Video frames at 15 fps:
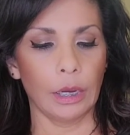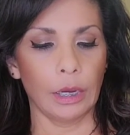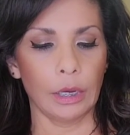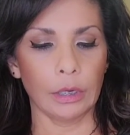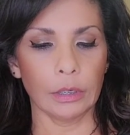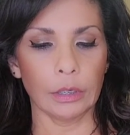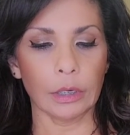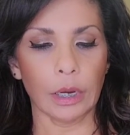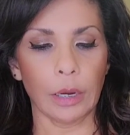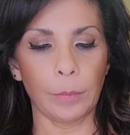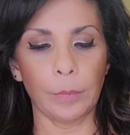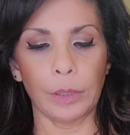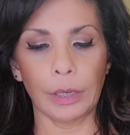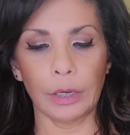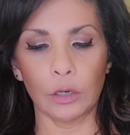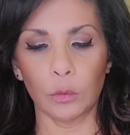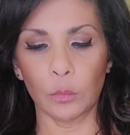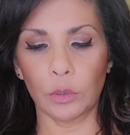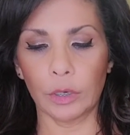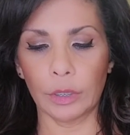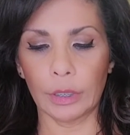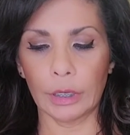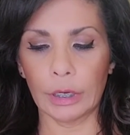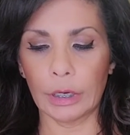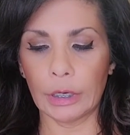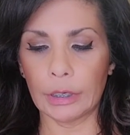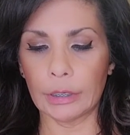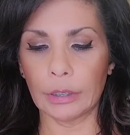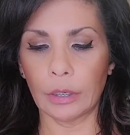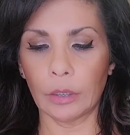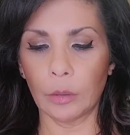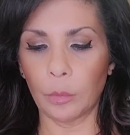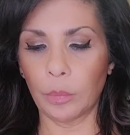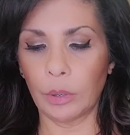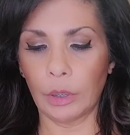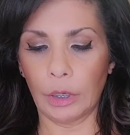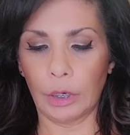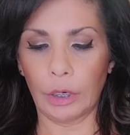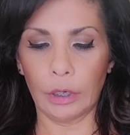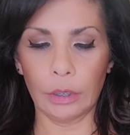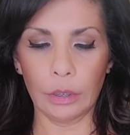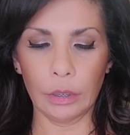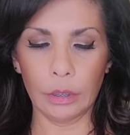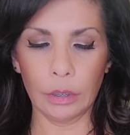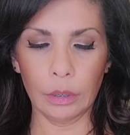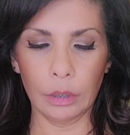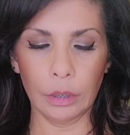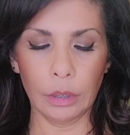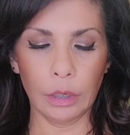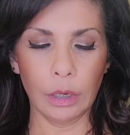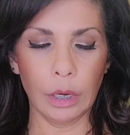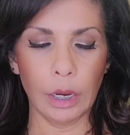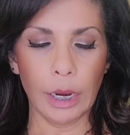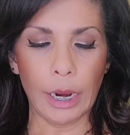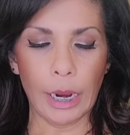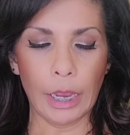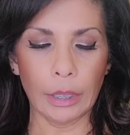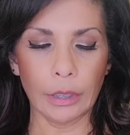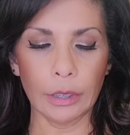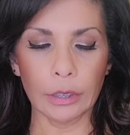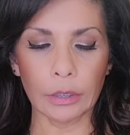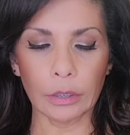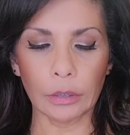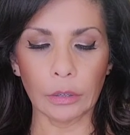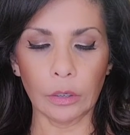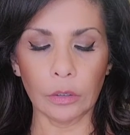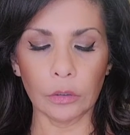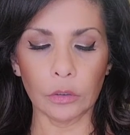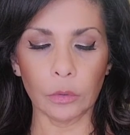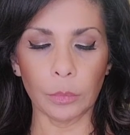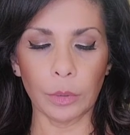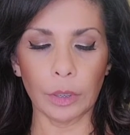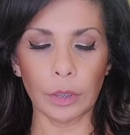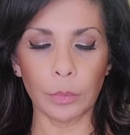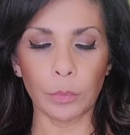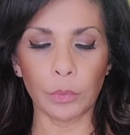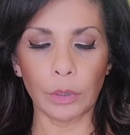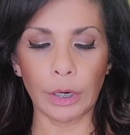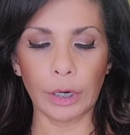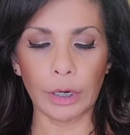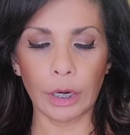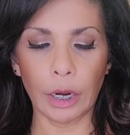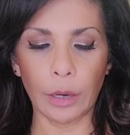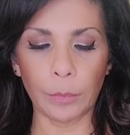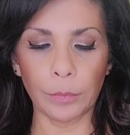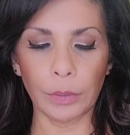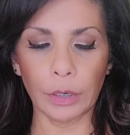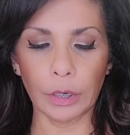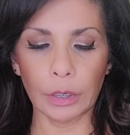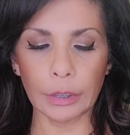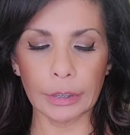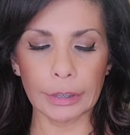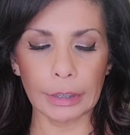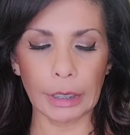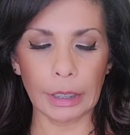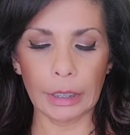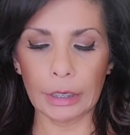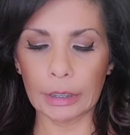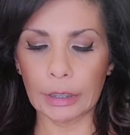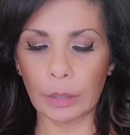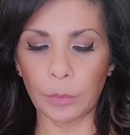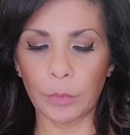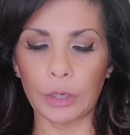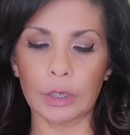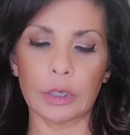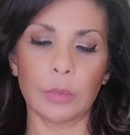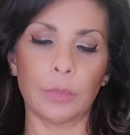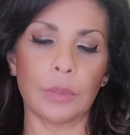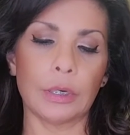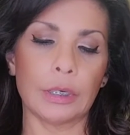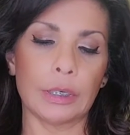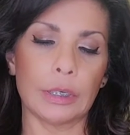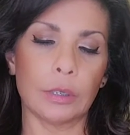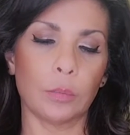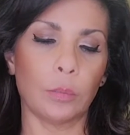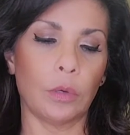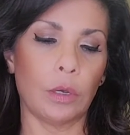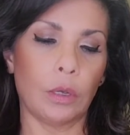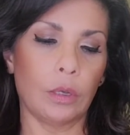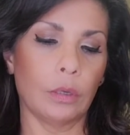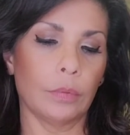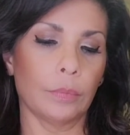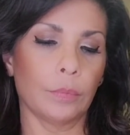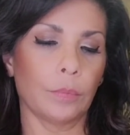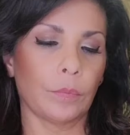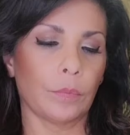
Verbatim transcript: And I plan to wear these on the plane. And these are also by the brand Ambiance. And these I picked up in a small.